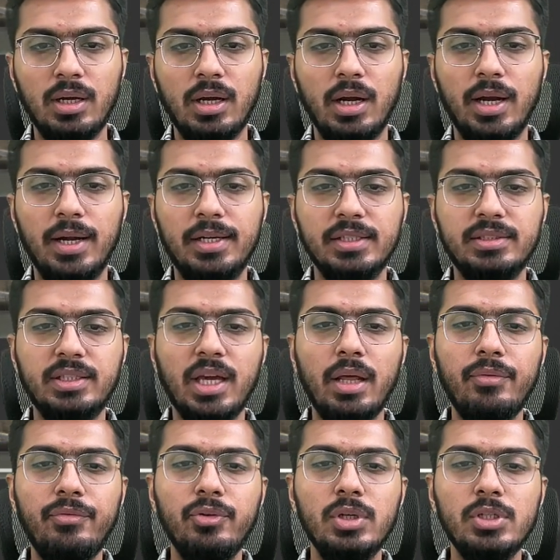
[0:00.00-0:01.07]
It is
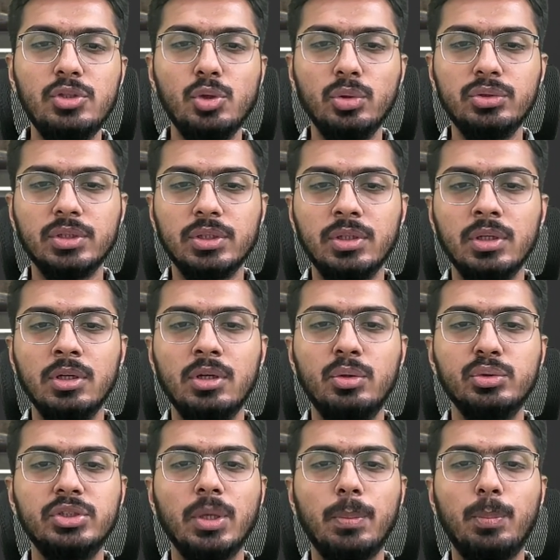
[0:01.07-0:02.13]
carefully chosen to
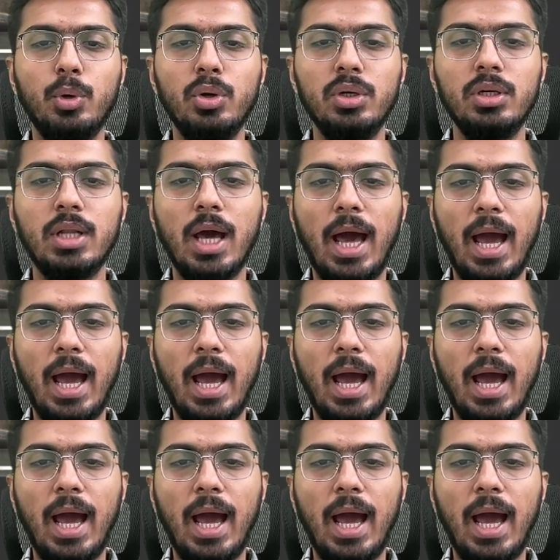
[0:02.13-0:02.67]
support the